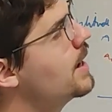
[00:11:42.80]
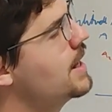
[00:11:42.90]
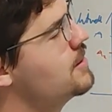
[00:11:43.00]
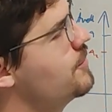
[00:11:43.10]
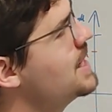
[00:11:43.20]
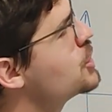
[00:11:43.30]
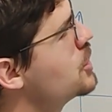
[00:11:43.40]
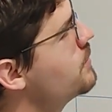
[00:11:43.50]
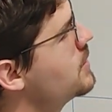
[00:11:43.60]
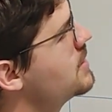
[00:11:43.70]
And the phase
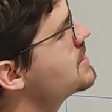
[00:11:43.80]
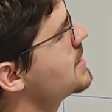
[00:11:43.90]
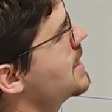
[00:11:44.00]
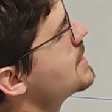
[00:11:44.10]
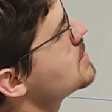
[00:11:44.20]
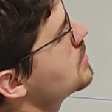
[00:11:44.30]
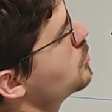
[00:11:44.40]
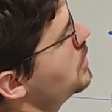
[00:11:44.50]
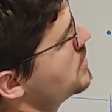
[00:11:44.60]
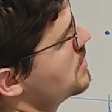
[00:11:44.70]
shift in this case,
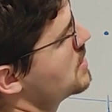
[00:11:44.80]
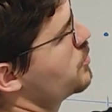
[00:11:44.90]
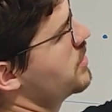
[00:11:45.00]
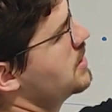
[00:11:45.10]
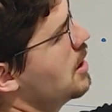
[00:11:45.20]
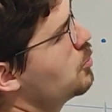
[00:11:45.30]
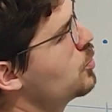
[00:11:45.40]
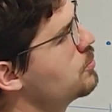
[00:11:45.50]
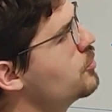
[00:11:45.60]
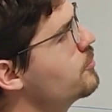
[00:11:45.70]
well, it starts with a
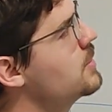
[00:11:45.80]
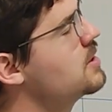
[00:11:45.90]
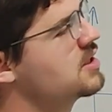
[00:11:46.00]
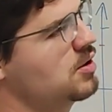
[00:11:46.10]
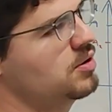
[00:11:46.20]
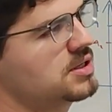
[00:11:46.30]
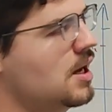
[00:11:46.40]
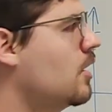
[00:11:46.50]
downward movement, so it's